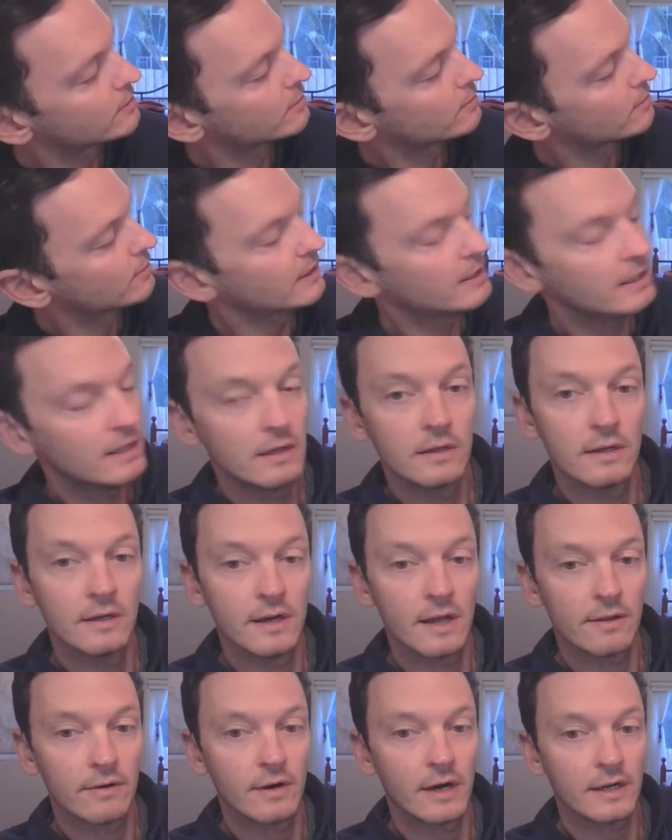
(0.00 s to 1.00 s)
to 3,
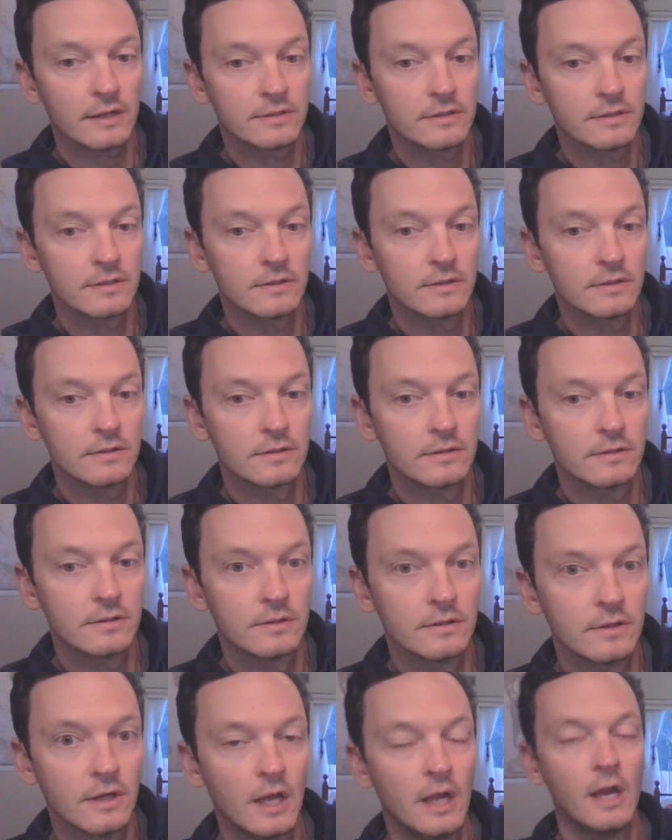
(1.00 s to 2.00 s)
another X.
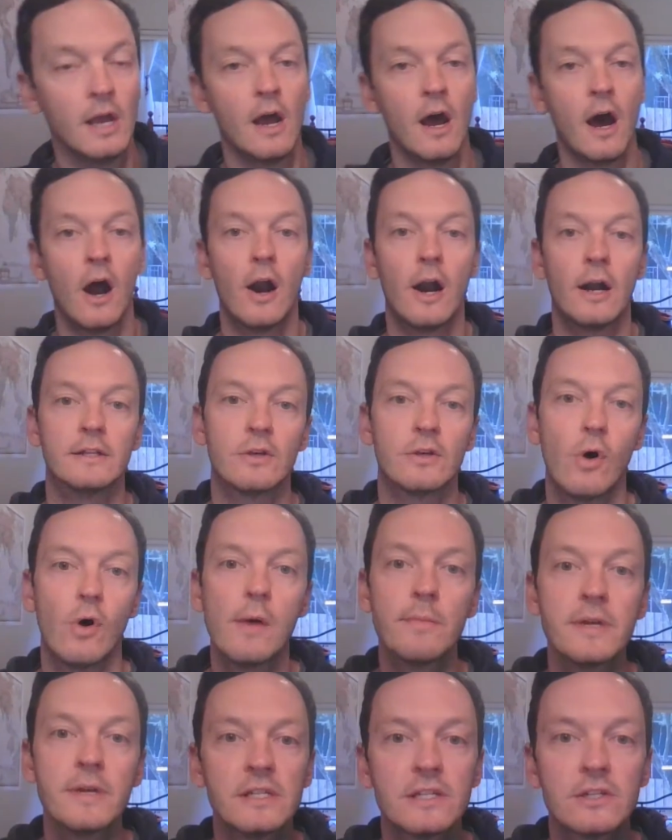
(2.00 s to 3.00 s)
All right, so
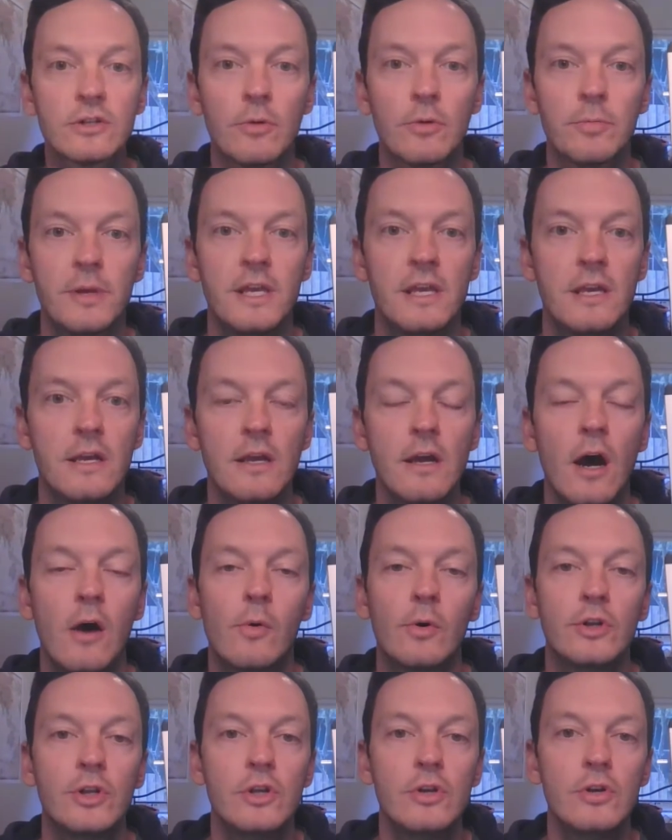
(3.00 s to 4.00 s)
I'm going to stop here. I
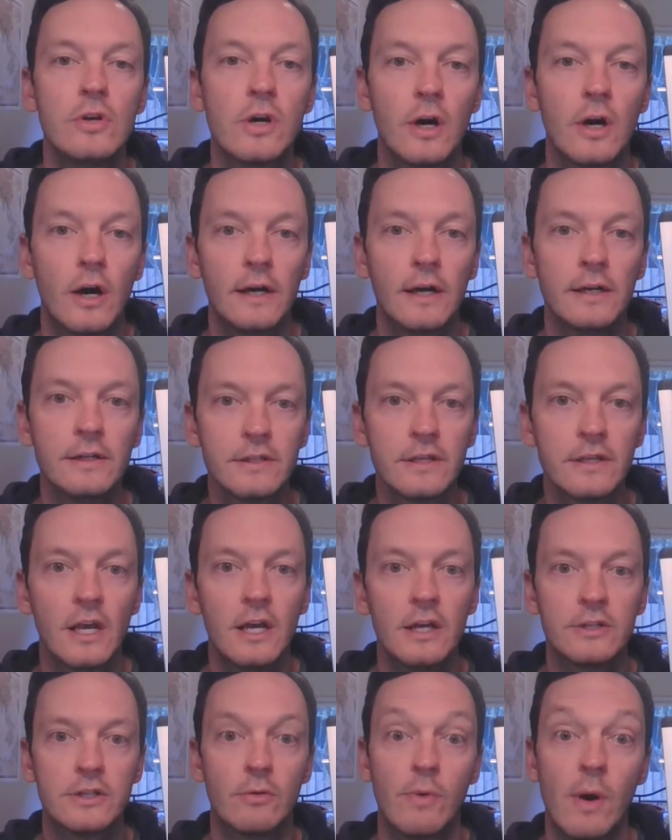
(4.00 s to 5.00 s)
want you guys
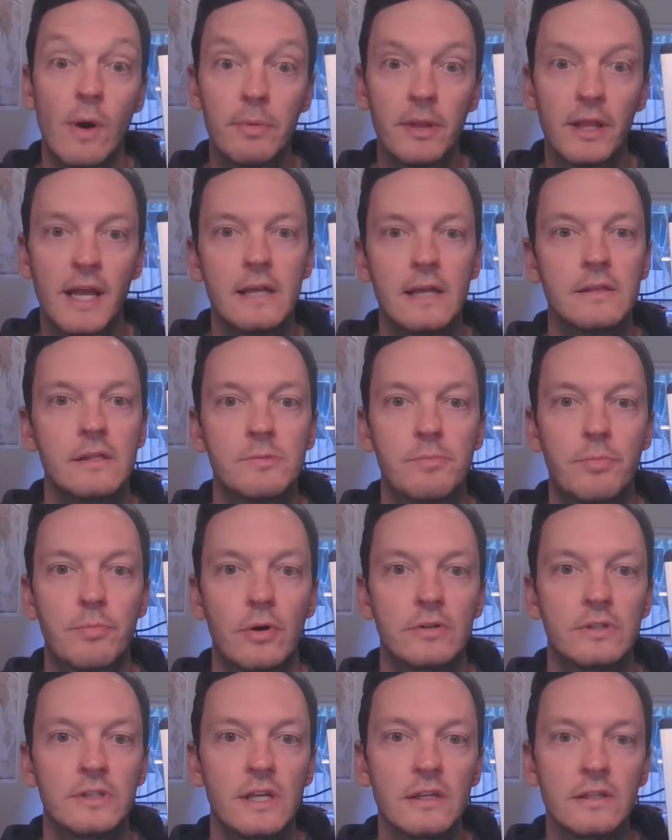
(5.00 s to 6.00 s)
to replicate this
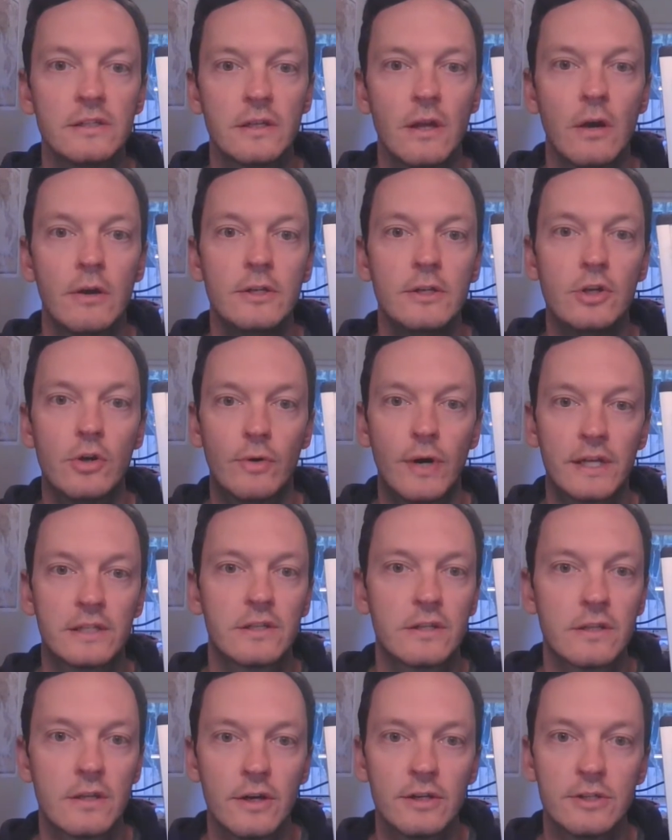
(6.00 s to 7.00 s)
process in your
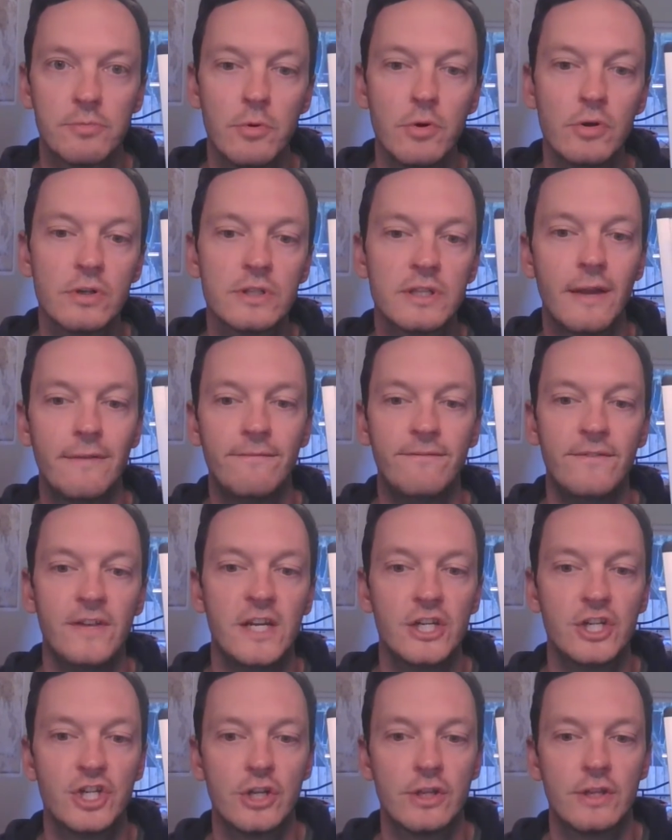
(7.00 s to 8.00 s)
exercise books and
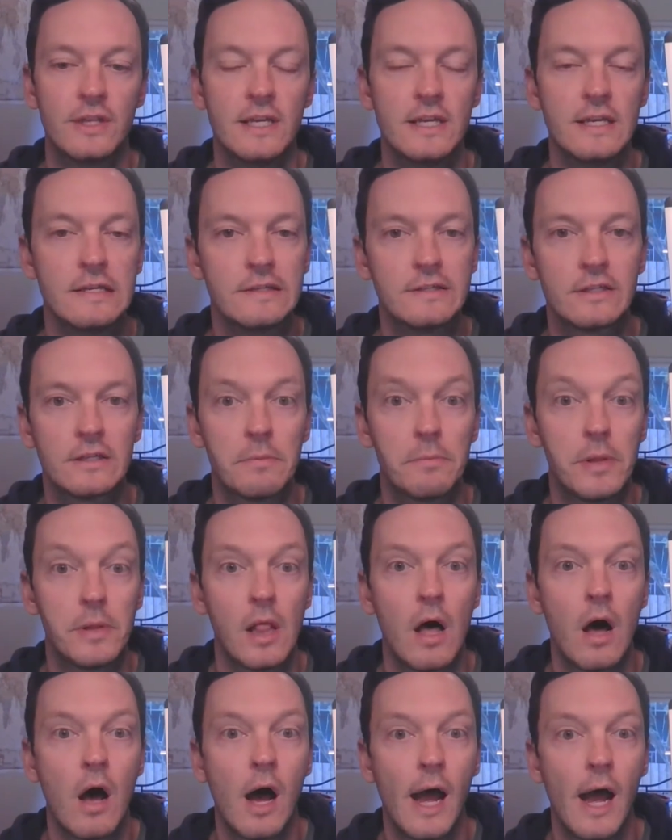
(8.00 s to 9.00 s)
finish the
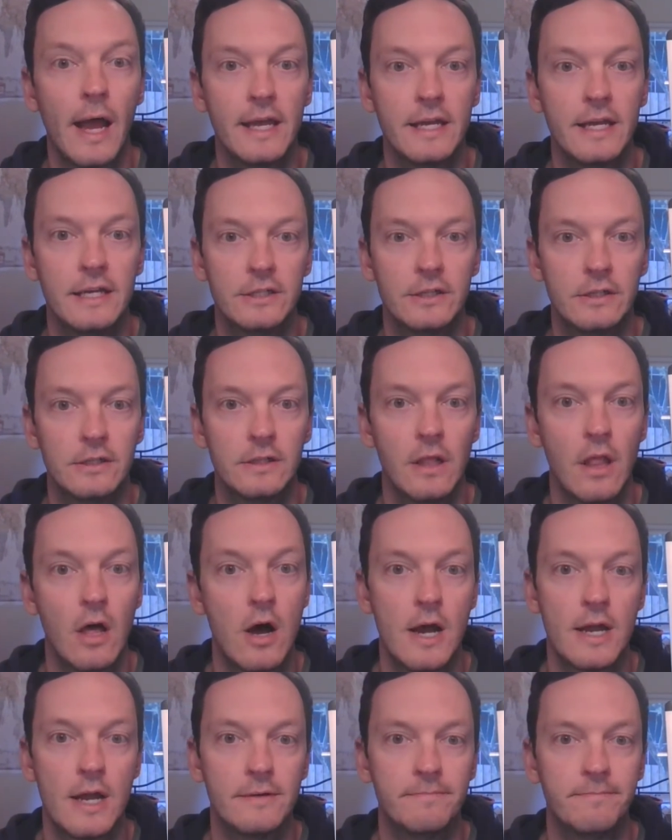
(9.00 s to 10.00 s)
supply
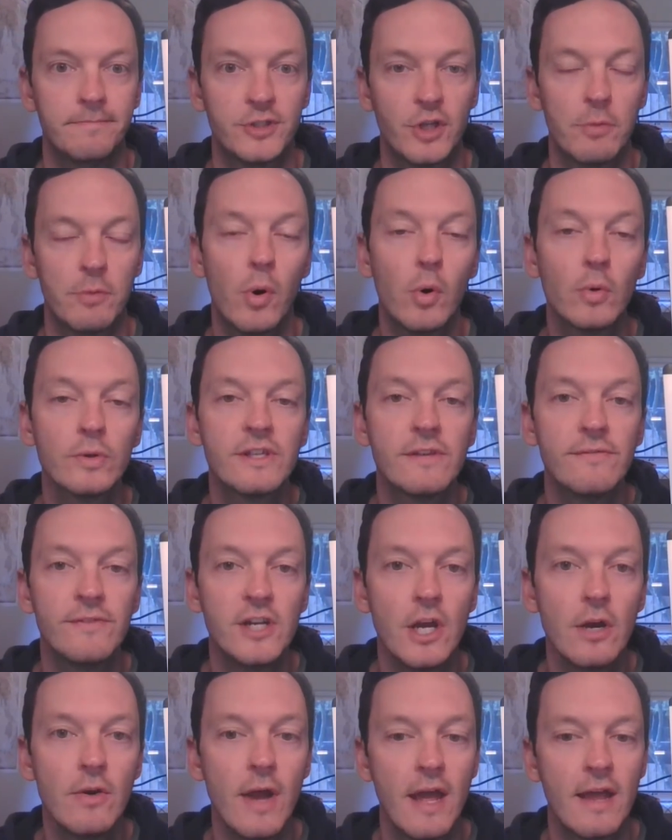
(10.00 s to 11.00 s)
line. So pause the
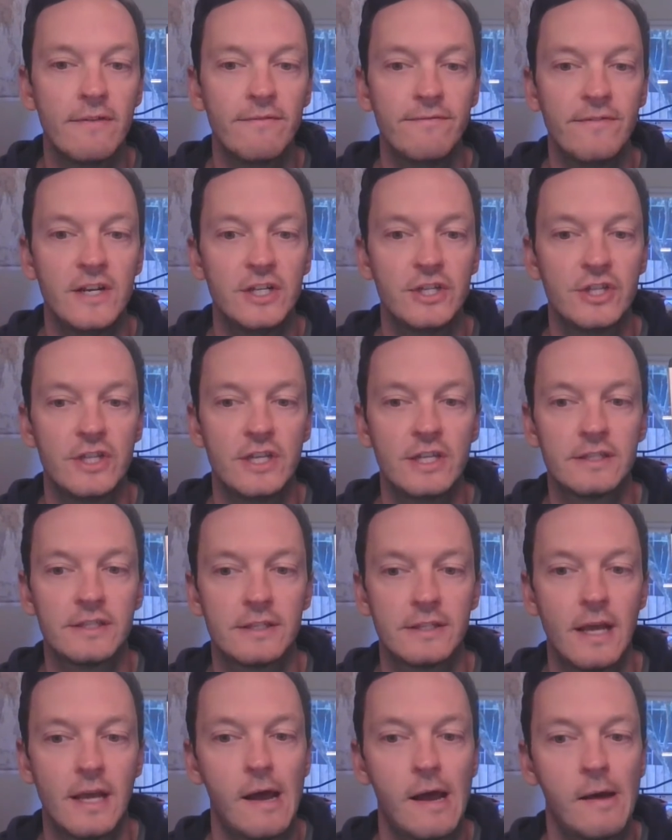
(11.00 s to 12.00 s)
video and finish
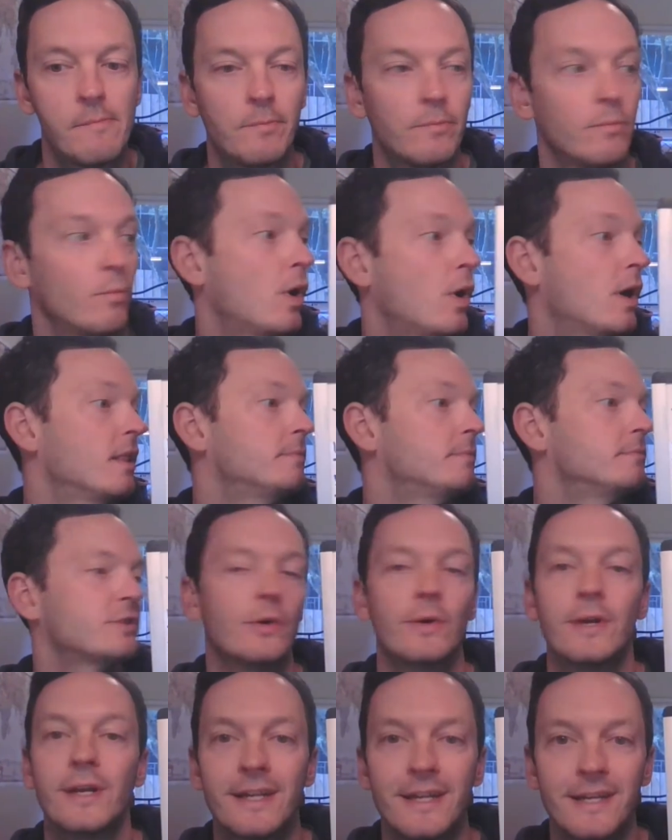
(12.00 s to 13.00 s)
this while I'm
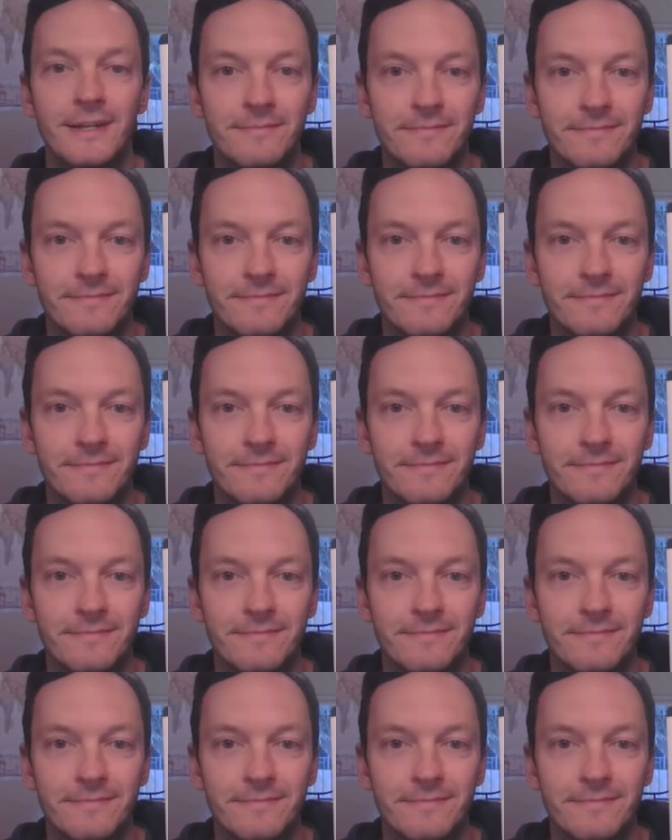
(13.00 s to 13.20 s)
showing it.